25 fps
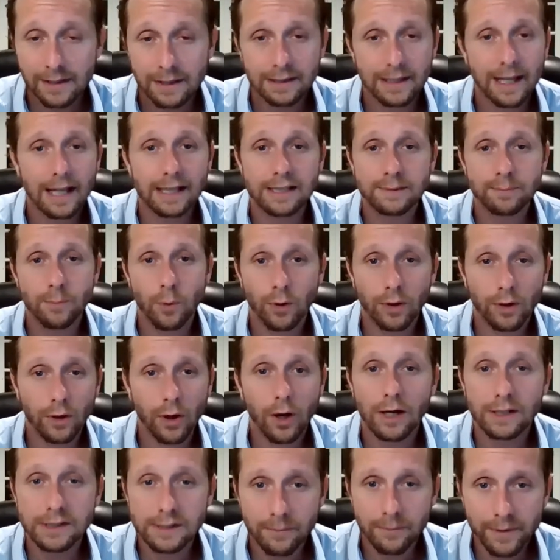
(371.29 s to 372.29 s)
lots more
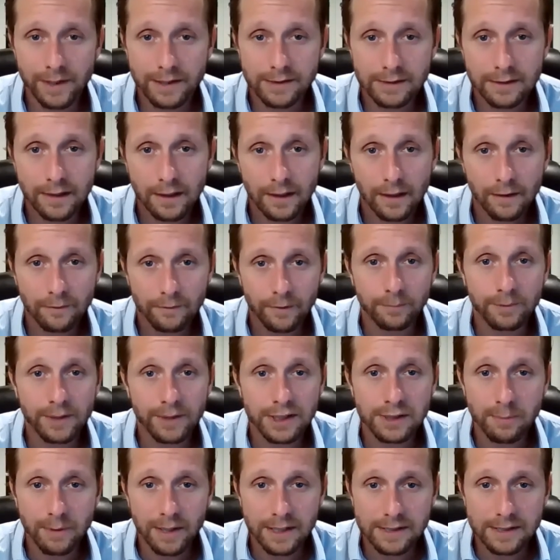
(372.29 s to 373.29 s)
awesomeness from
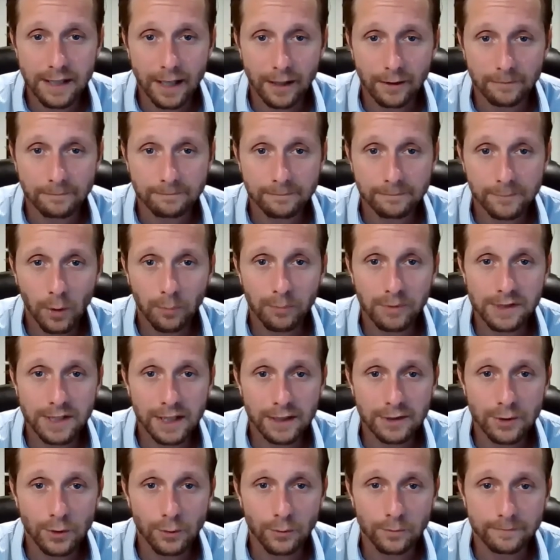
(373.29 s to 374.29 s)
Teach Me to Sell. Hope to see
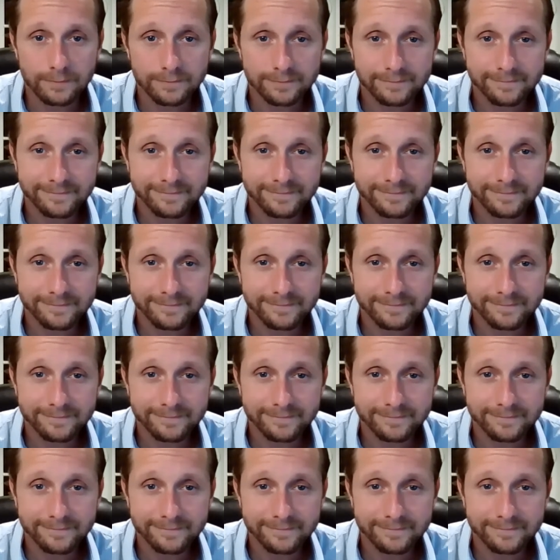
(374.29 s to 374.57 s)
you soon.